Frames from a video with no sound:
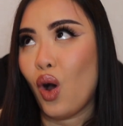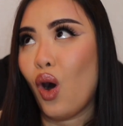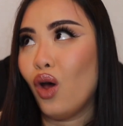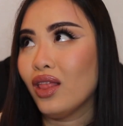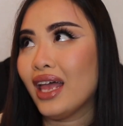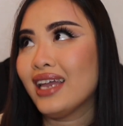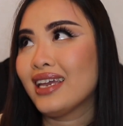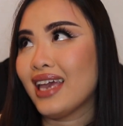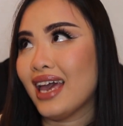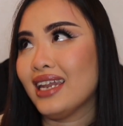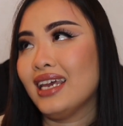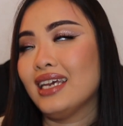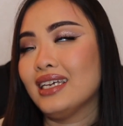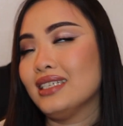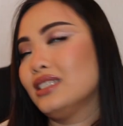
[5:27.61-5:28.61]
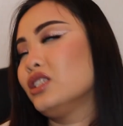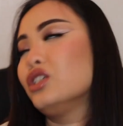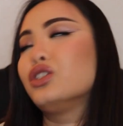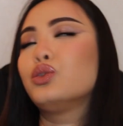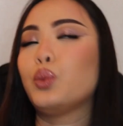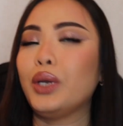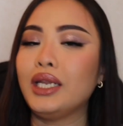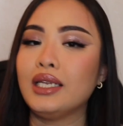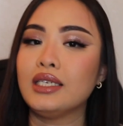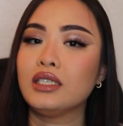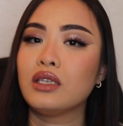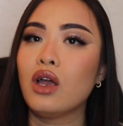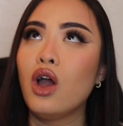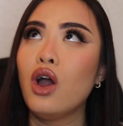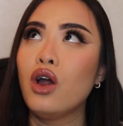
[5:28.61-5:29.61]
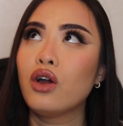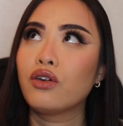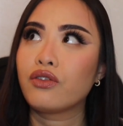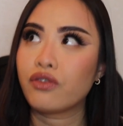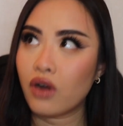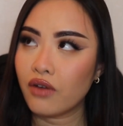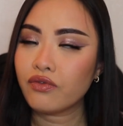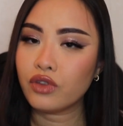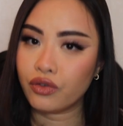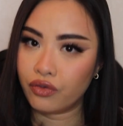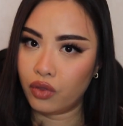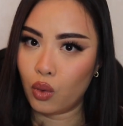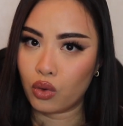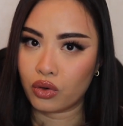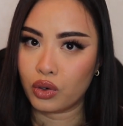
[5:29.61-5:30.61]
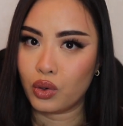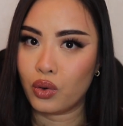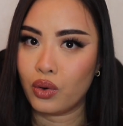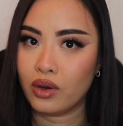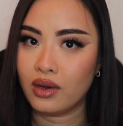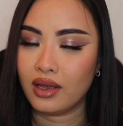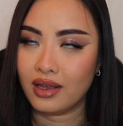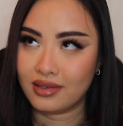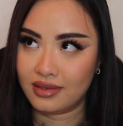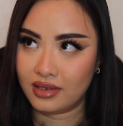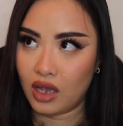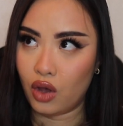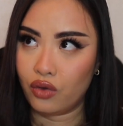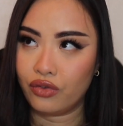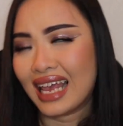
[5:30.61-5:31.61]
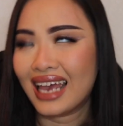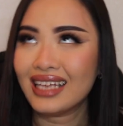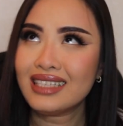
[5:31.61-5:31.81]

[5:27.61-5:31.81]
All I get is the sweetness from the floral itself.